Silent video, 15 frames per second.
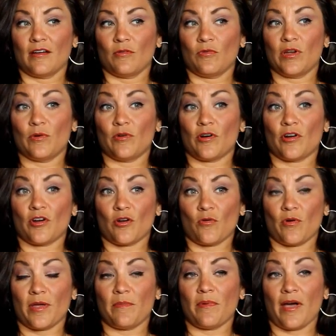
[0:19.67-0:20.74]
We were on our
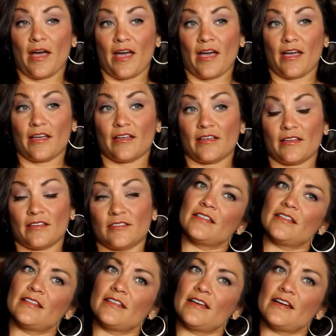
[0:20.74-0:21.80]
way by, and
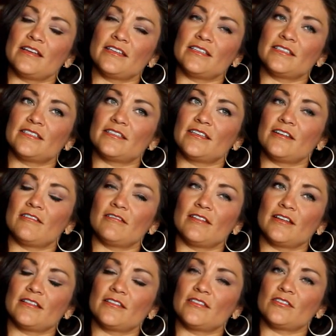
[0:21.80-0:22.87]
I just heard
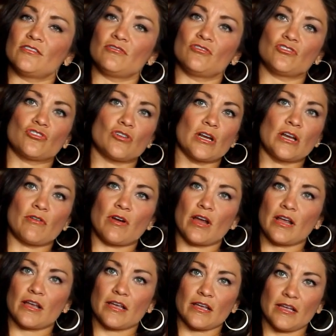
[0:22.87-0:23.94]
like this huge train
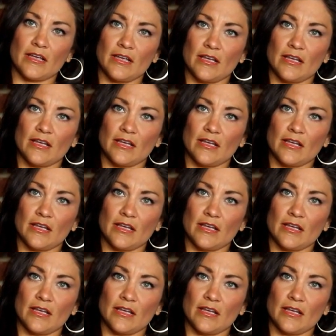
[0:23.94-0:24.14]
wreck.